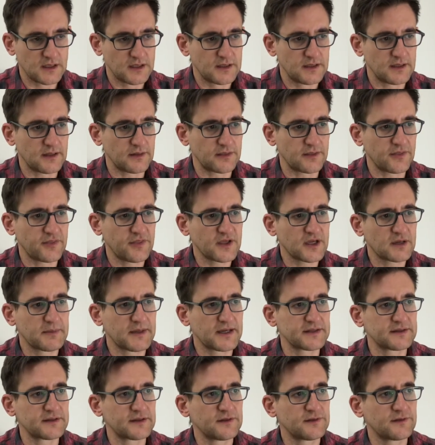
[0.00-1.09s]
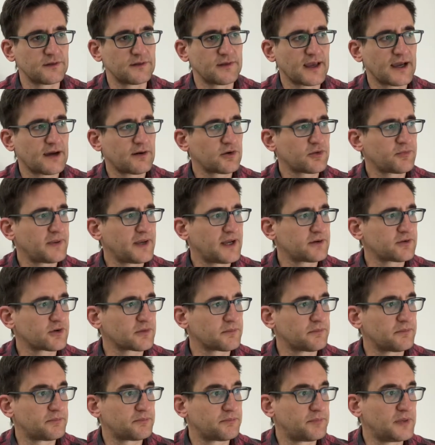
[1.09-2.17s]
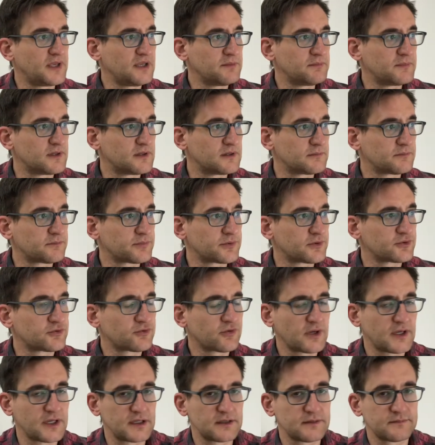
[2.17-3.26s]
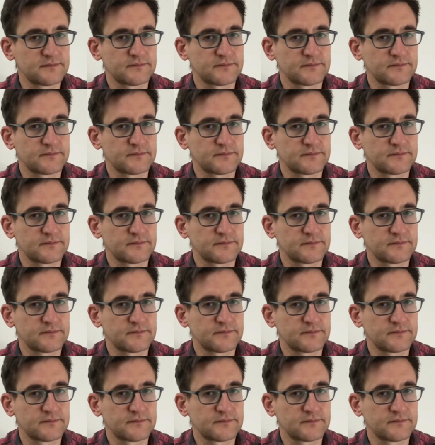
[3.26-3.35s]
Now, the thing about this is, how is Patrick Bateman portrayed?